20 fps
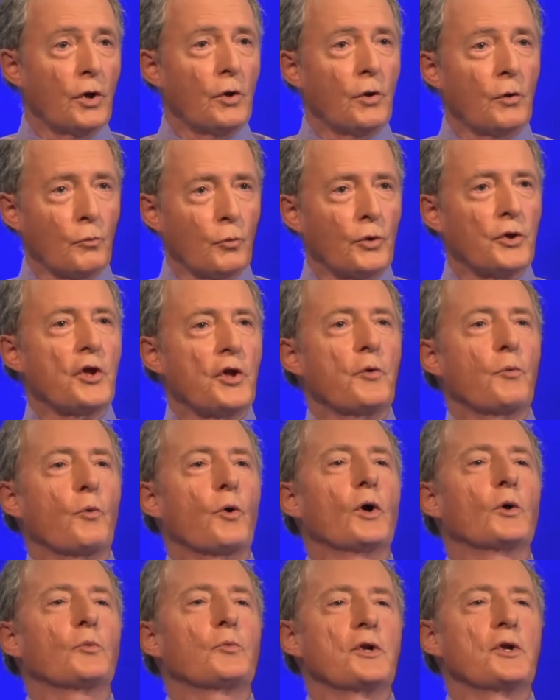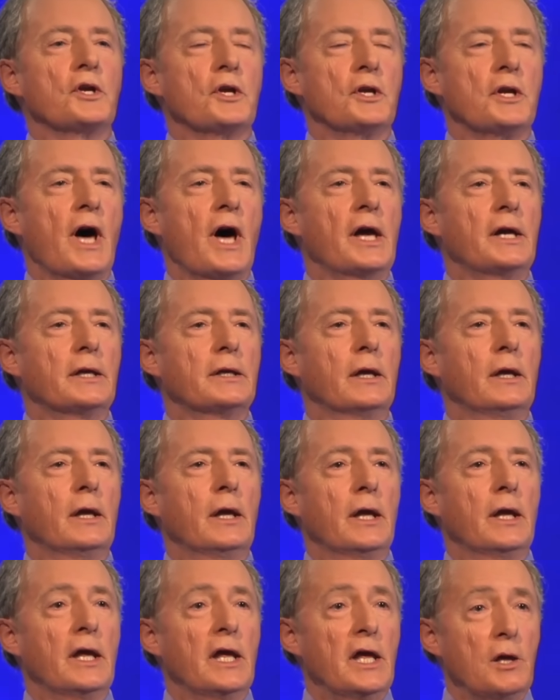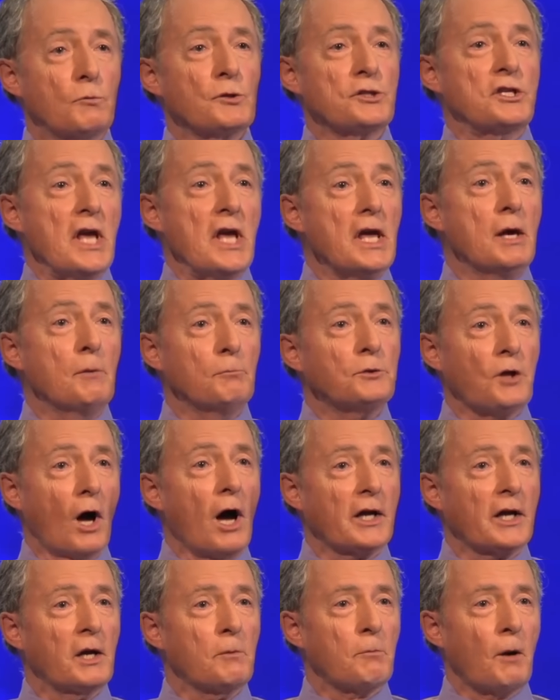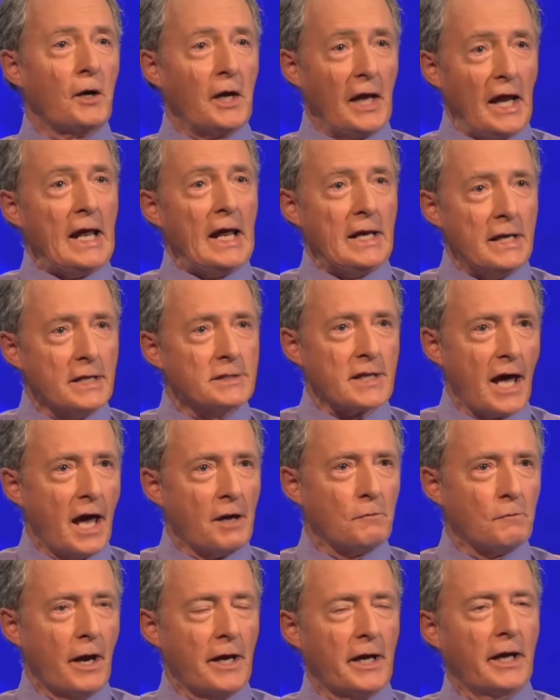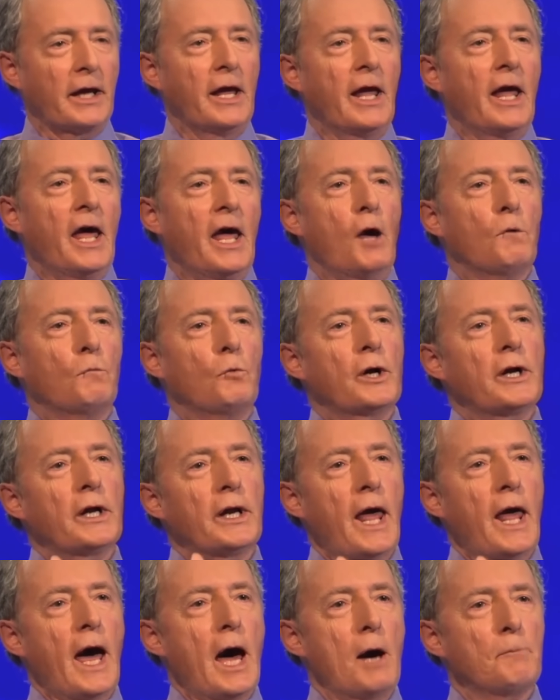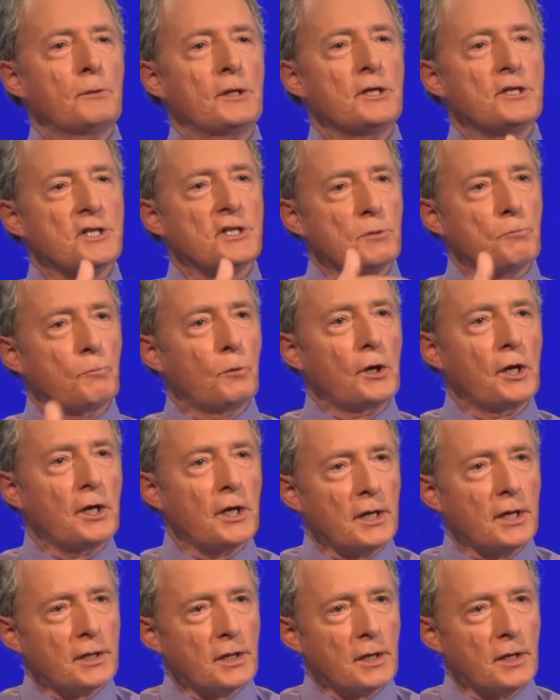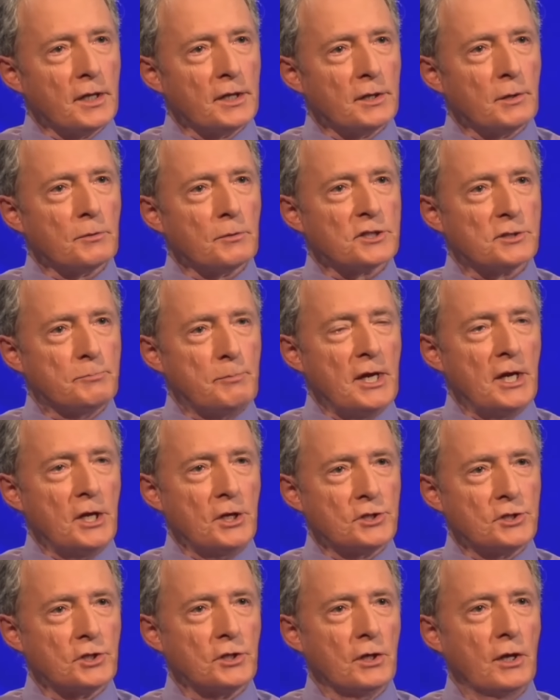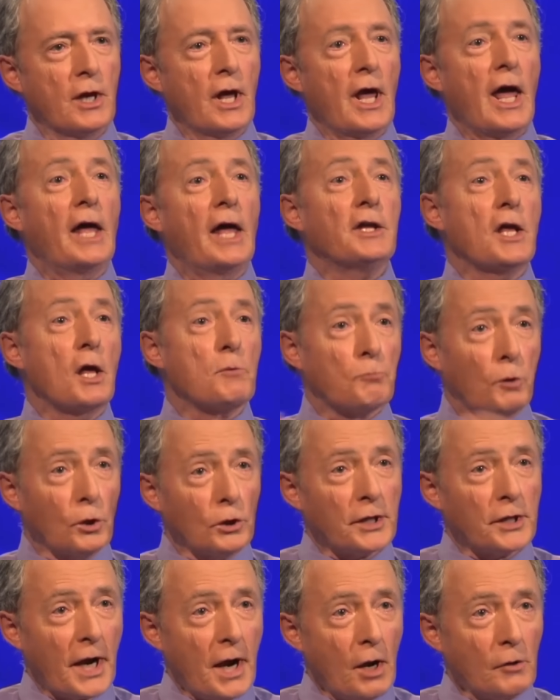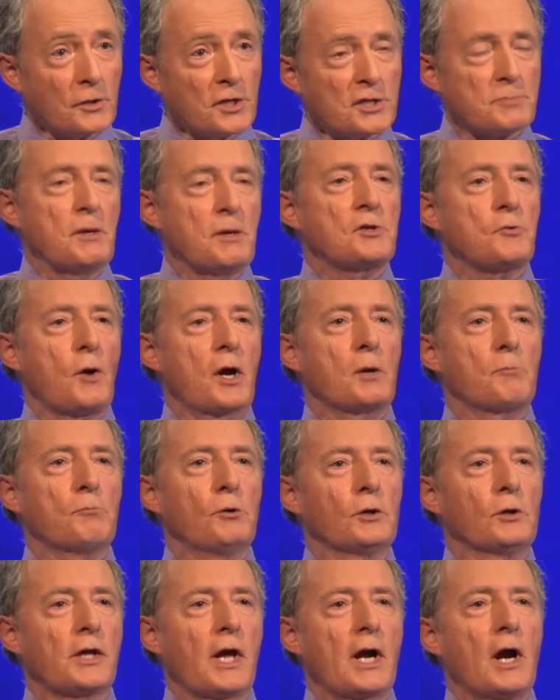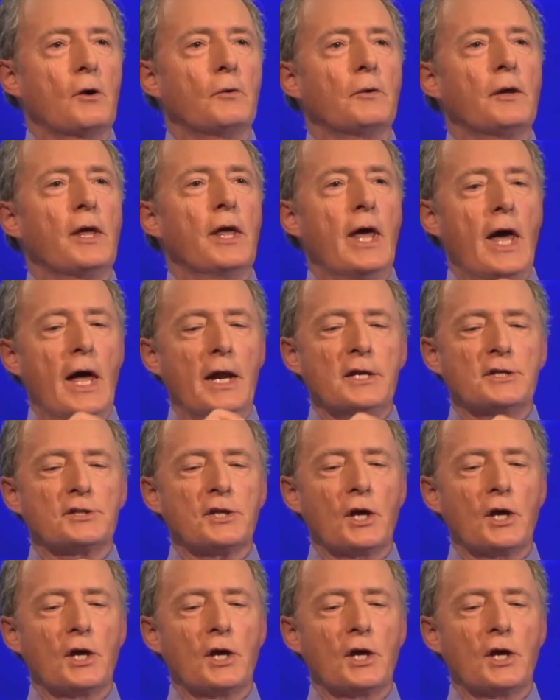the world would unite, it was him talking about it in his handwriting. And what had happened is he put it in the speech, and they pulled it out. The speechwriter pulled it out, and he said,